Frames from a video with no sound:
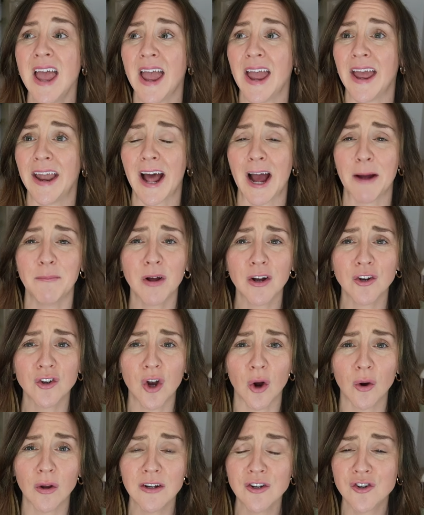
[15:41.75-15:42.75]
And I'm not
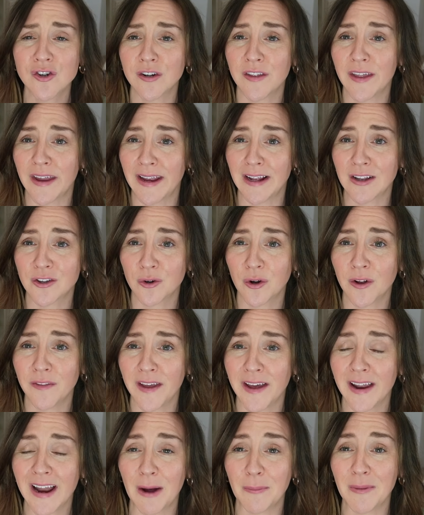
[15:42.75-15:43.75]
totally sure the answer on
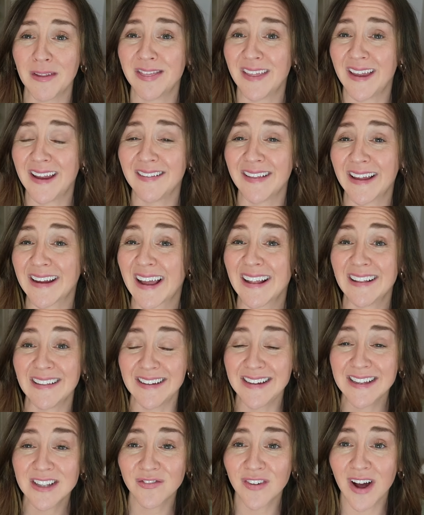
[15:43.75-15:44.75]
that. I would think like at
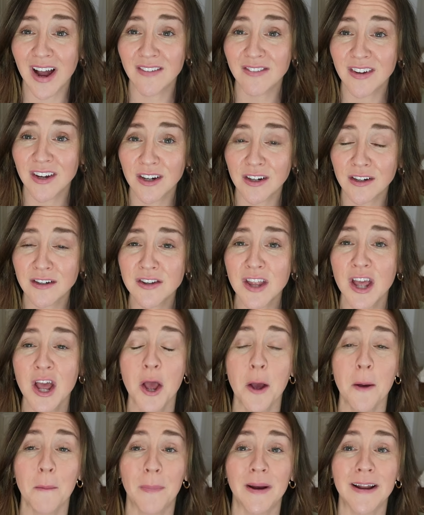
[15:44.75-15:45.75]
least five years,
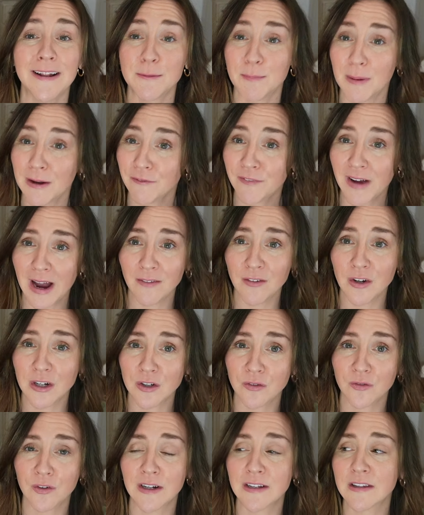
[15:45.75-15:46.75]
but it's been five
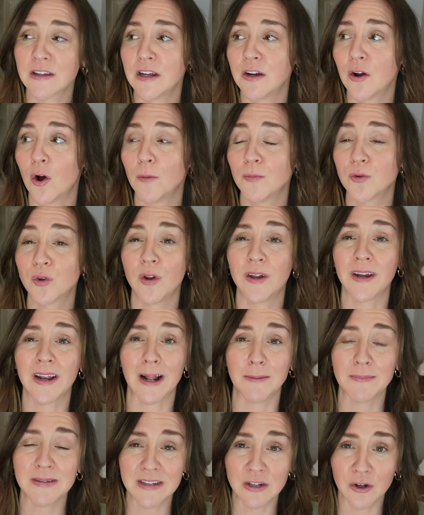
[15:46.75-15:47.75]
years for us in homeschooling and
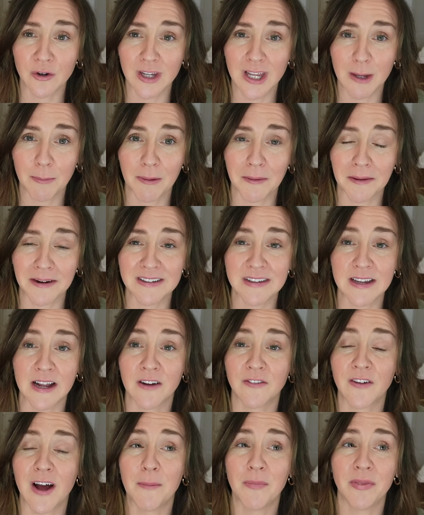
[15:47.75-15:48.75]
I'm still keeping our
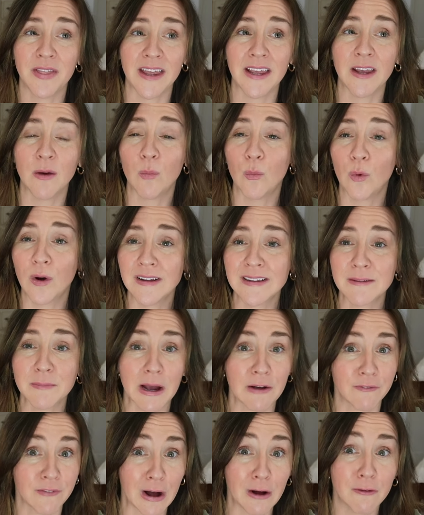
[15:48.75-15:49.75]
stuff. I'm thinking once
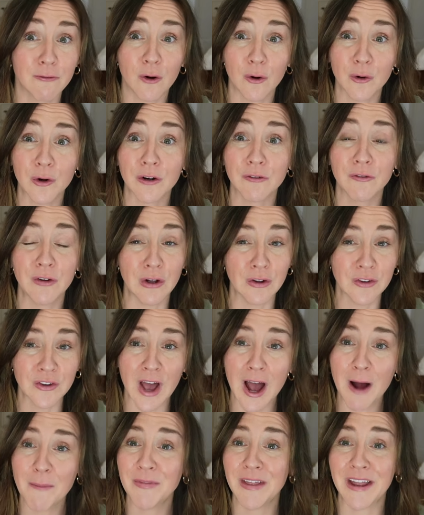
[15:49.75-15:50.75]
my file folder fills
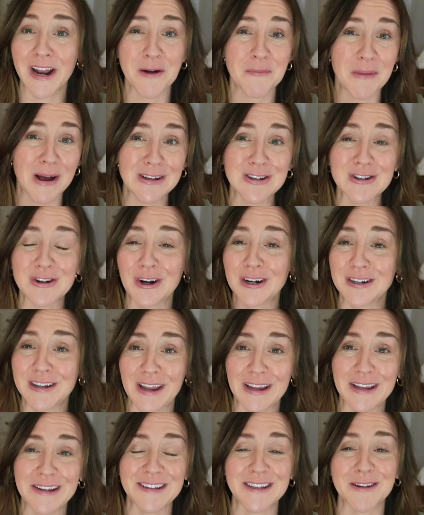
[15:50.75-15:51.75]
up, then I might start
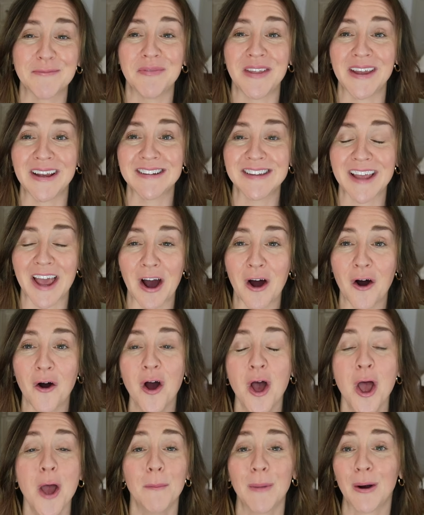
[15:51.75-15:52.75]
taking some things out.
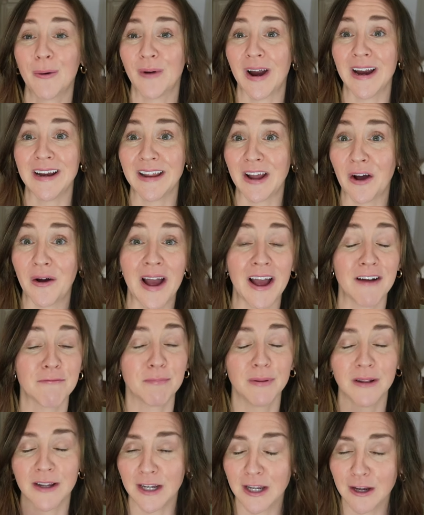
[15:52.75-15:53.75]
But right now I have
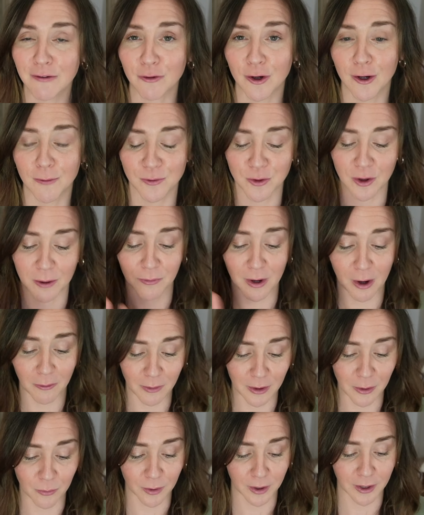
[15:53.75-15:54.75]
plenty of room, so I'm not
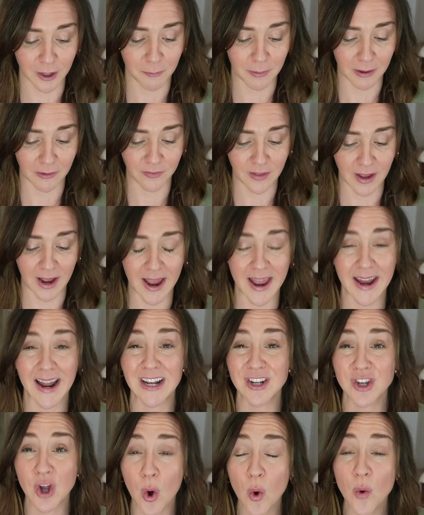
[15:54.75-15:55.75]
really worried about that. And I
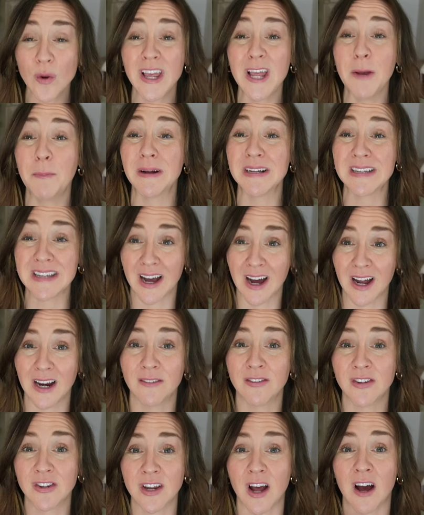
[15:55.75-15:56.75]
don't keep a ton
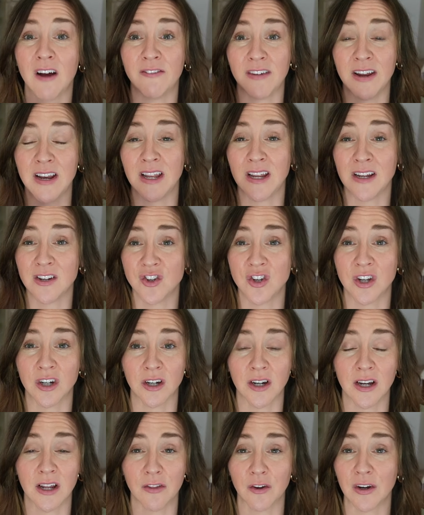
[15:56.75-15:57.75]
of stuff in each year
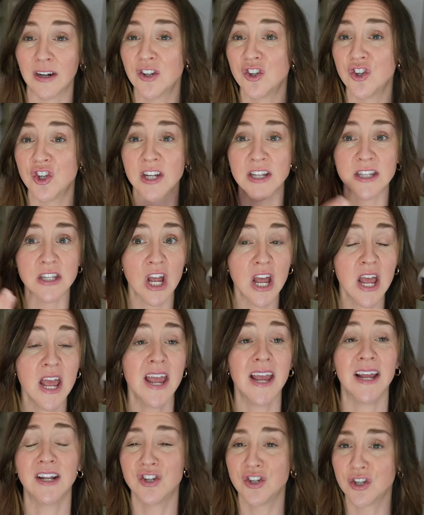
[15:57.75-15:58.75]
either. It's just,
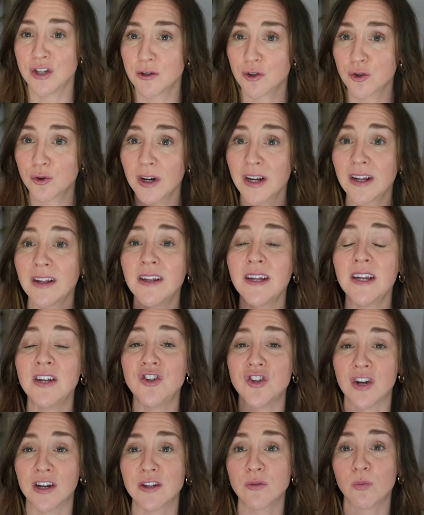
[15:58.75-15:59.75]
it's strictly
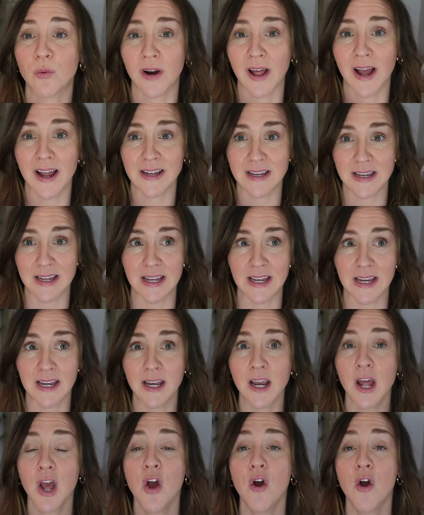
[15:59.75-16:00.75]
just what I need